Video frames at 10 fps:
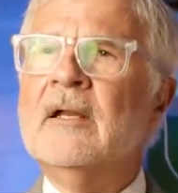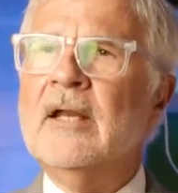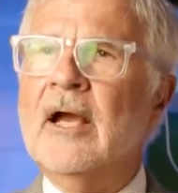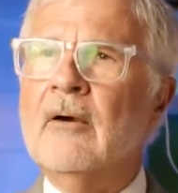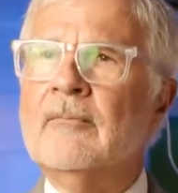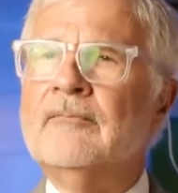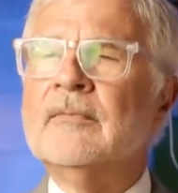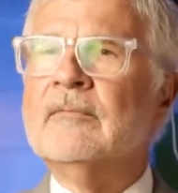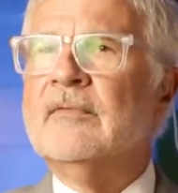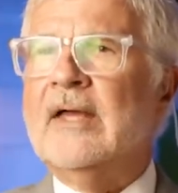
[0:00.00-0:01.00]
Now,
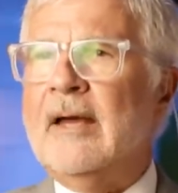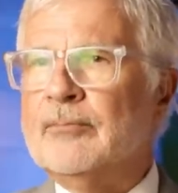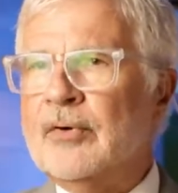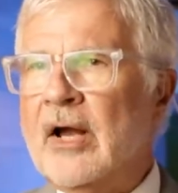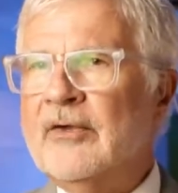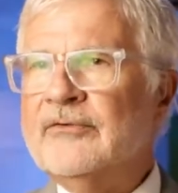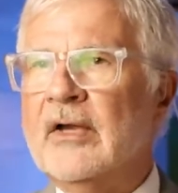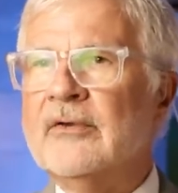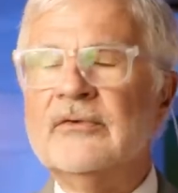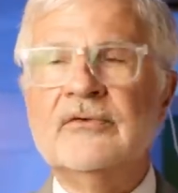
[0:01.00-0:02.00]
that
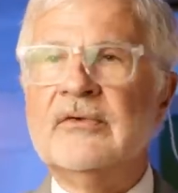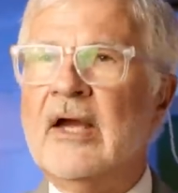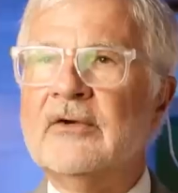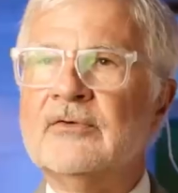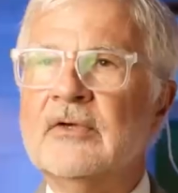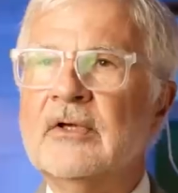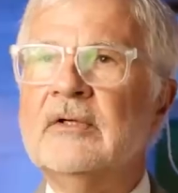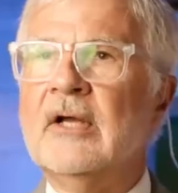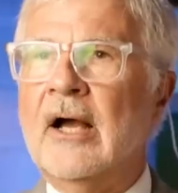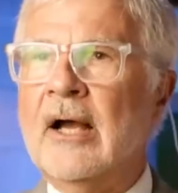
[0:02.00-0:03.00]
process is
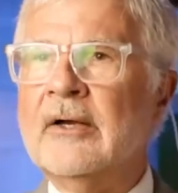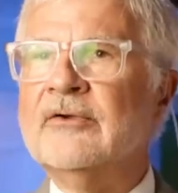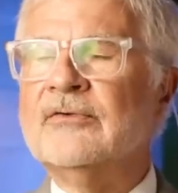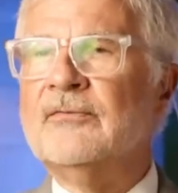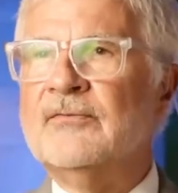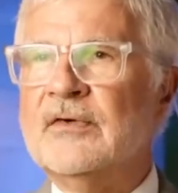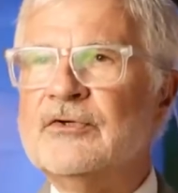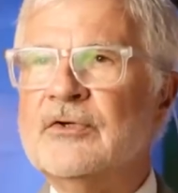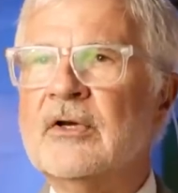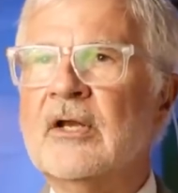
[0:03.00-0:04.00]
actually not as
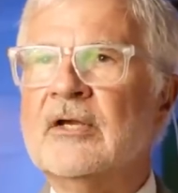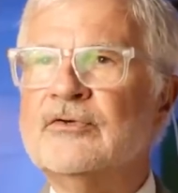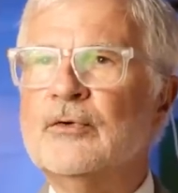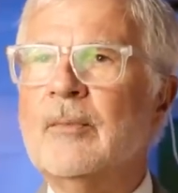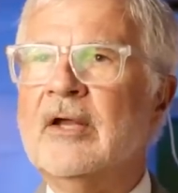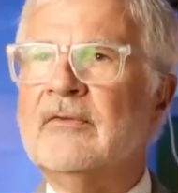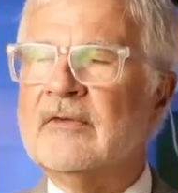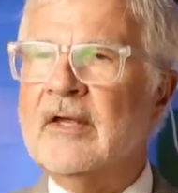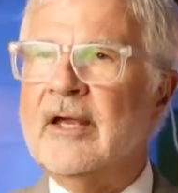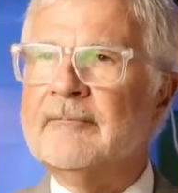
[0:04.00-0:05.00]
efficient as you might
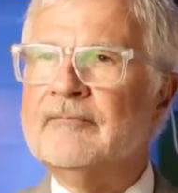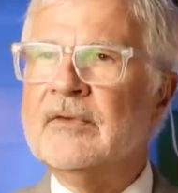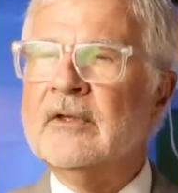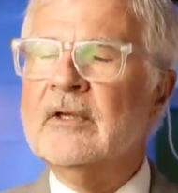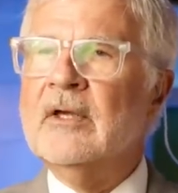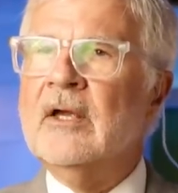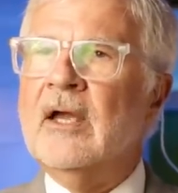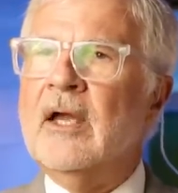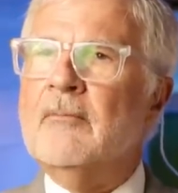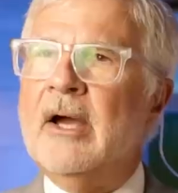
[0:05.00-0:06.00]
think.
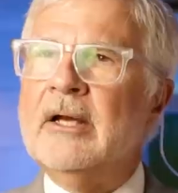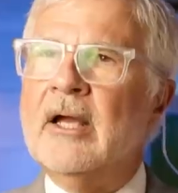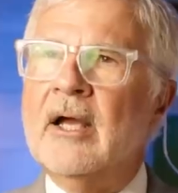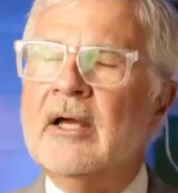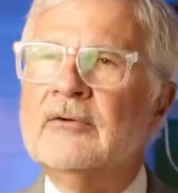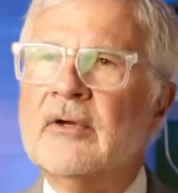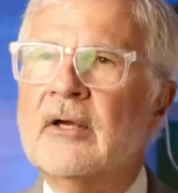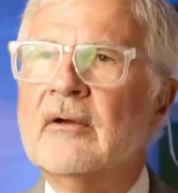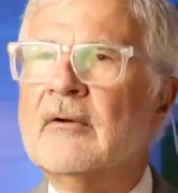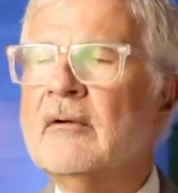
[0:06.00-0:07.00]
And
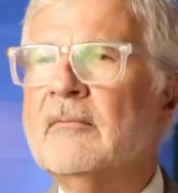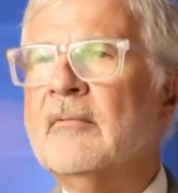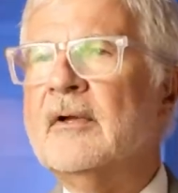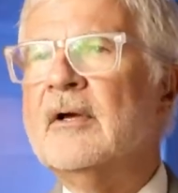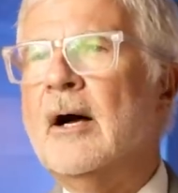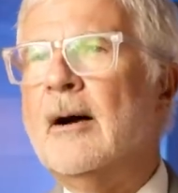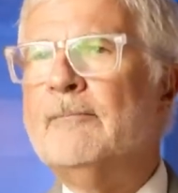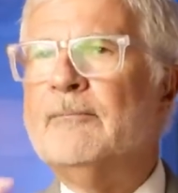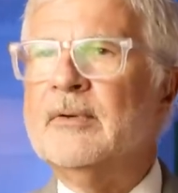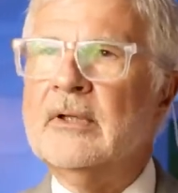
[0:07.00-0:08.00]
mitochondria
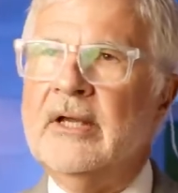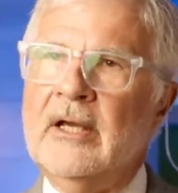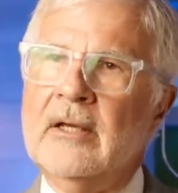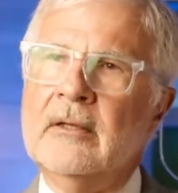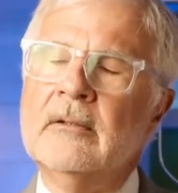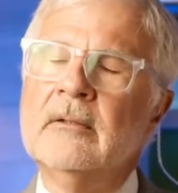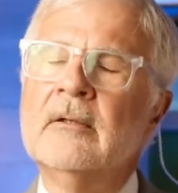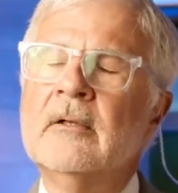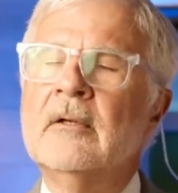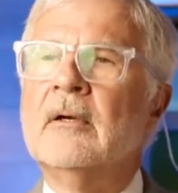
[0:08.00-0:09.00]
coupling
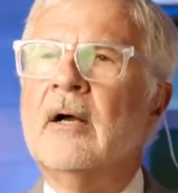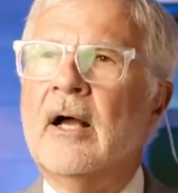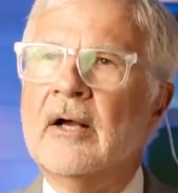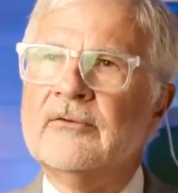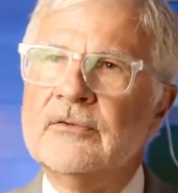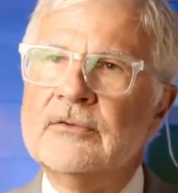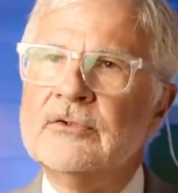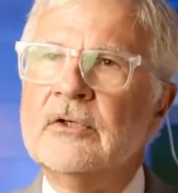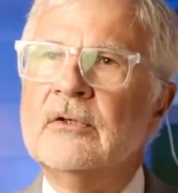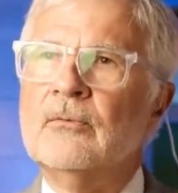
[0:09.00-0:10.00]

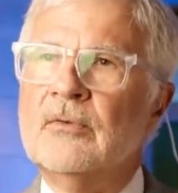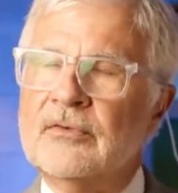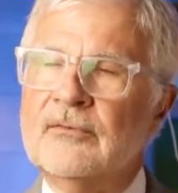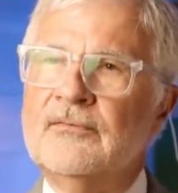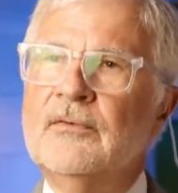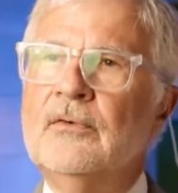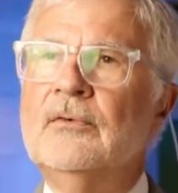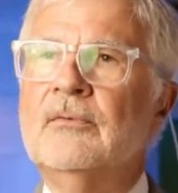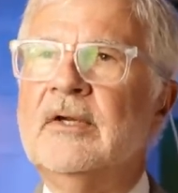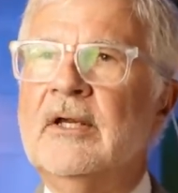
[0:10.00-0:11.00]
oxygen with the
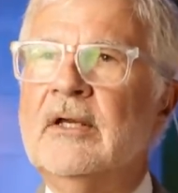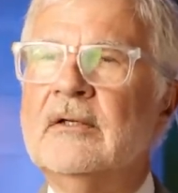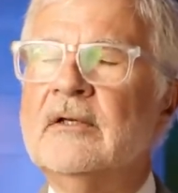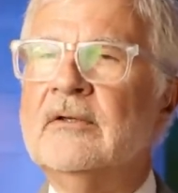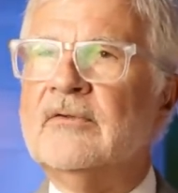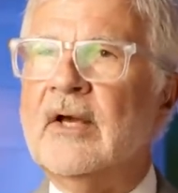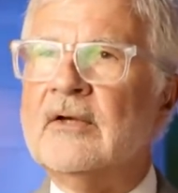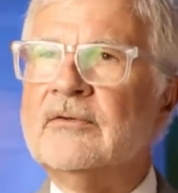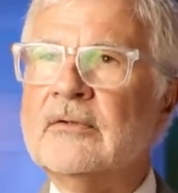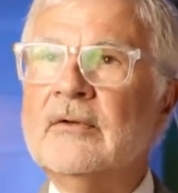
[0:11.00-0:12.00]
food we eat is
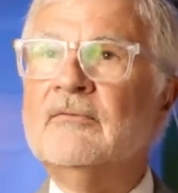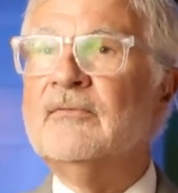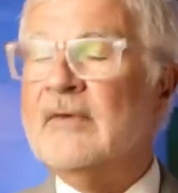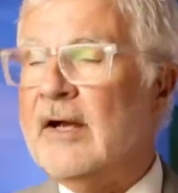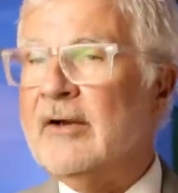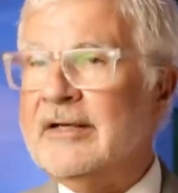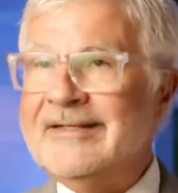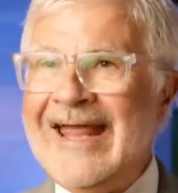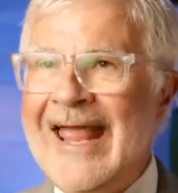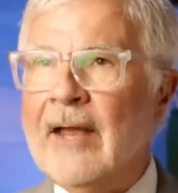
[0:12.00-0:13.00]
actually very
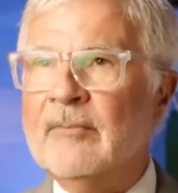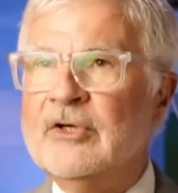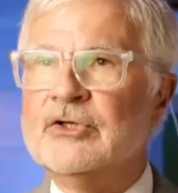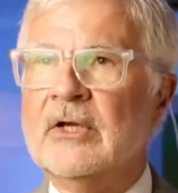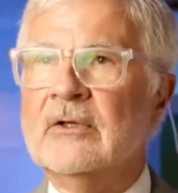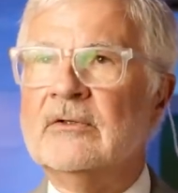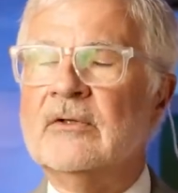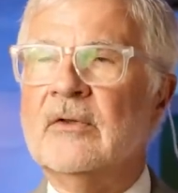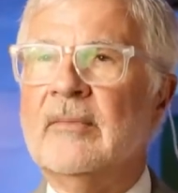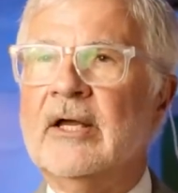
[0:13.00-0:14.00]
damaging
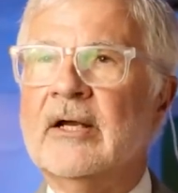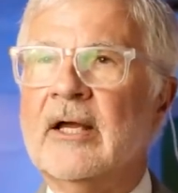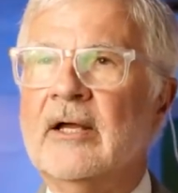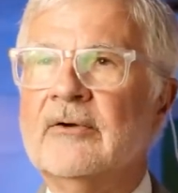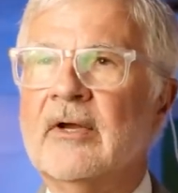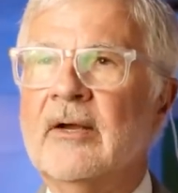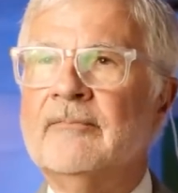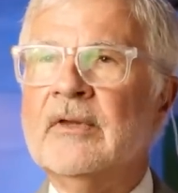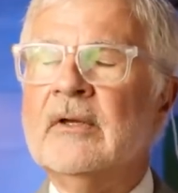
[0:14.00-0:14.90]
to the mitochondria.